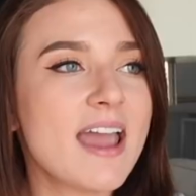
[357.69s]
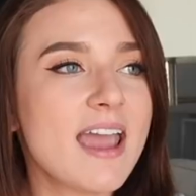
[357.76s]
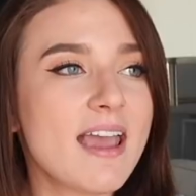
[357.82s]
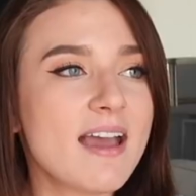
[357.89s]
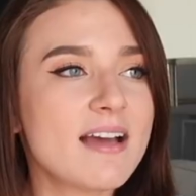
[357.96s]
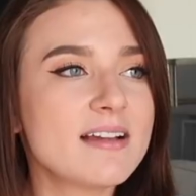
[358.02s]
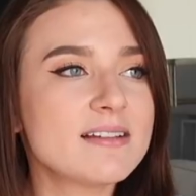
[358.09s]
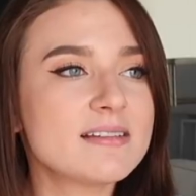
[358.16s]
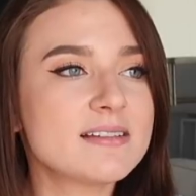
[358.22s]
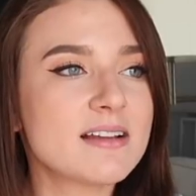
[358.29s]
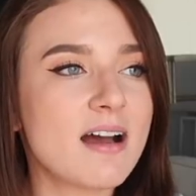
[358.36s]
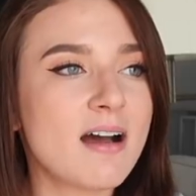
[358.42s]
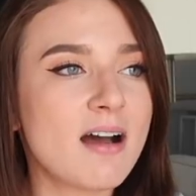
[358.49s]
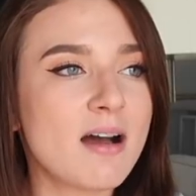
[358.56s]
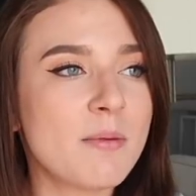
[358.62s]
And
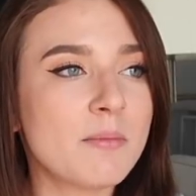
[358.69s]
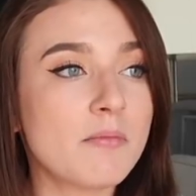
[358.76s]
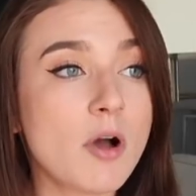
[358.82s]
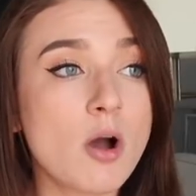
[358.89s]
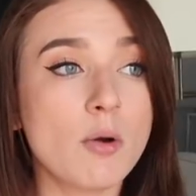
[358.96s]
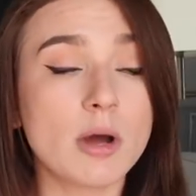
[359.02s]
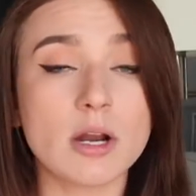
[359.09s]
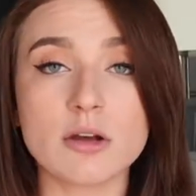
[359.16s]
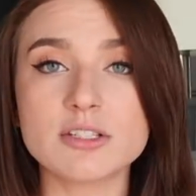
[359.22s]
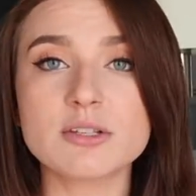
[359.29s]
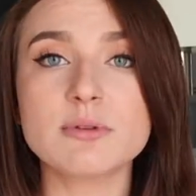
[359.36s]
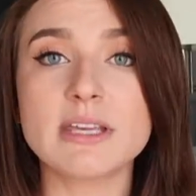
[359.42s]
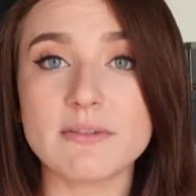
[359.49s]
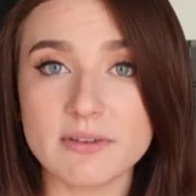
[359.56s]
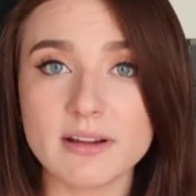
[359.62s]
oh, and
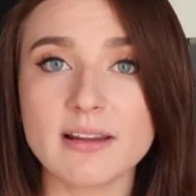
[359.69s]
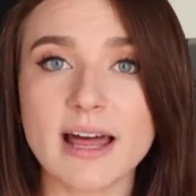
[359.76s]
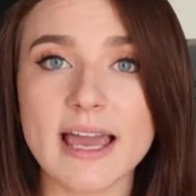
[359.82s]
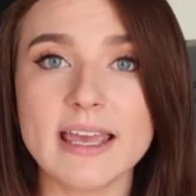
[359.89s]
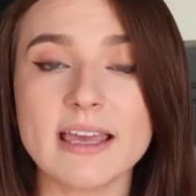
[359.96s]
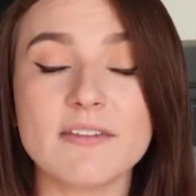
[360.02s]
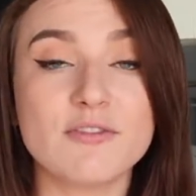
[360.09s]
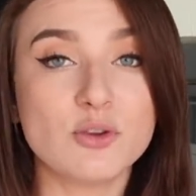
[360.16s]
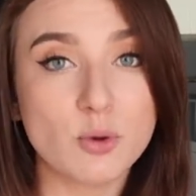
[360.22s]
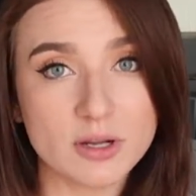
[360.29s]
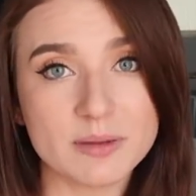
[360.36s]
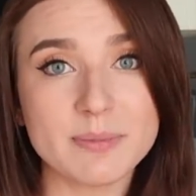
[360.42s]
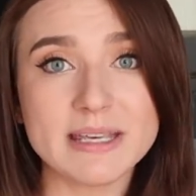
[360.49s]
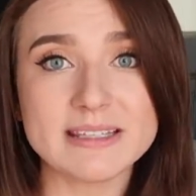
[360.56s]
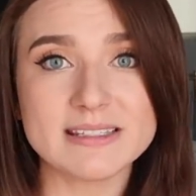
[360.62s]
also give it a like if
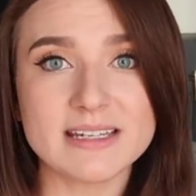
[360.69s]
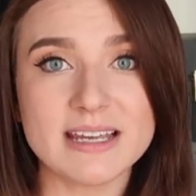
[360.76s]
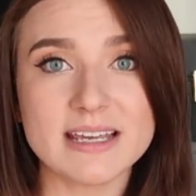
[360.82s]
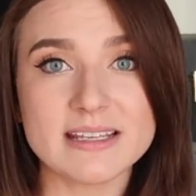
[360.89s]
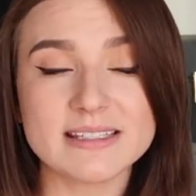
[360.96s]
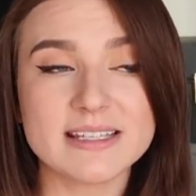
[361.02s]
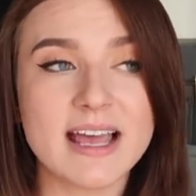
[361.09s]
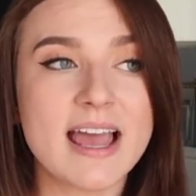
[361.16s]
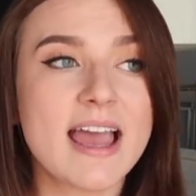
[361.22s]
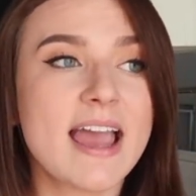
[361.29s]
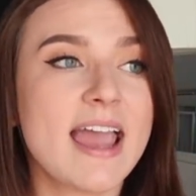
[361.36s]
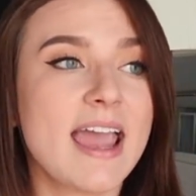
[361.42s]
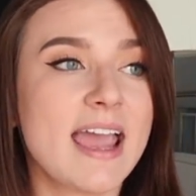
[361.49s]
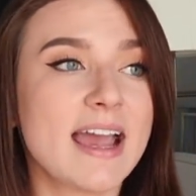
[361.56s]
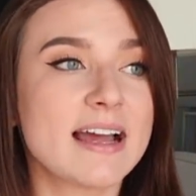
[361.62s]
you're the bee's knees.
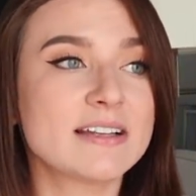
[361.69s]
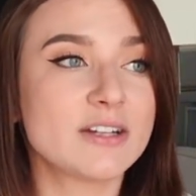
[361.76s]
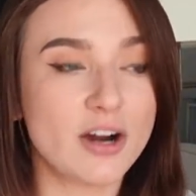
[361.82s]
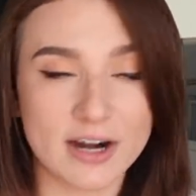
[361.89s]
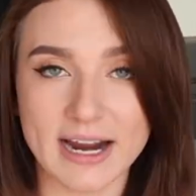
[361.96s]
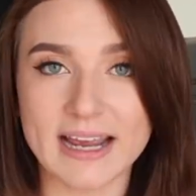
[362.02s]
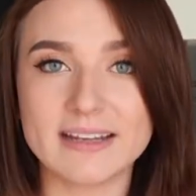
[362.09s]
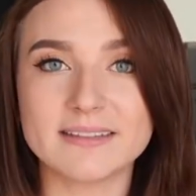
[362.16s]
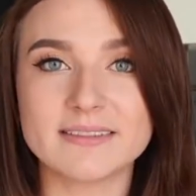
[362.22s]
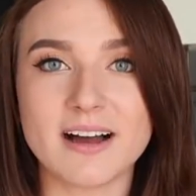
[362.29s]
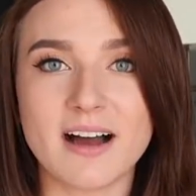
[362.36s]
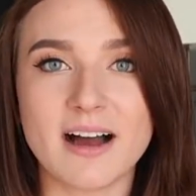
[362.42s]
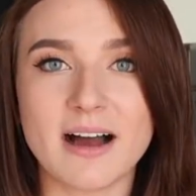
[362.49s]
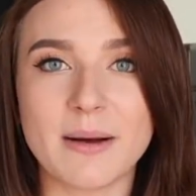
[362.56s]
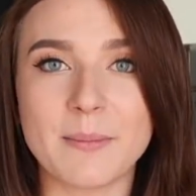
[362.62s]
And all right,
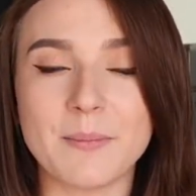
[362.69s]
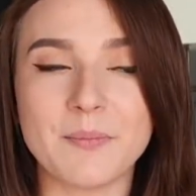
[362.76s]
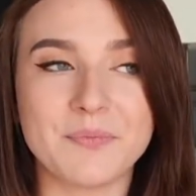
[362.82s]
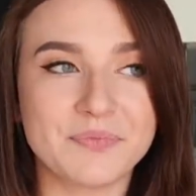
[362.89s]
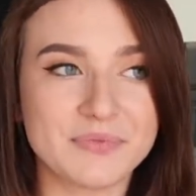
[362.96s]
I'm